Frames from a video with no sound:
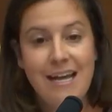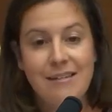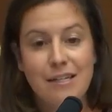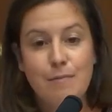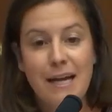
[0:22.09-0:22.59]

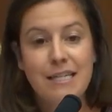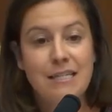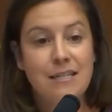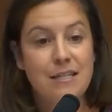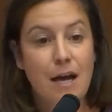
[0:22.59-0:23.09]
is
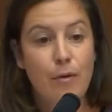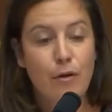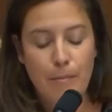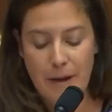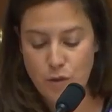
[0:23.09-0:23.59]
expected to
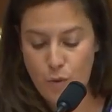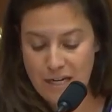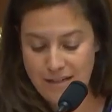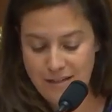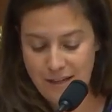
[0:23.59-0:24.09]
double by
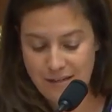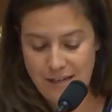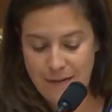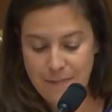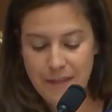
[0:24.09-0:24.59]

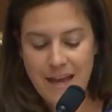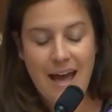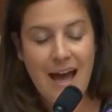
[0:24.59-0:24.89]
2060.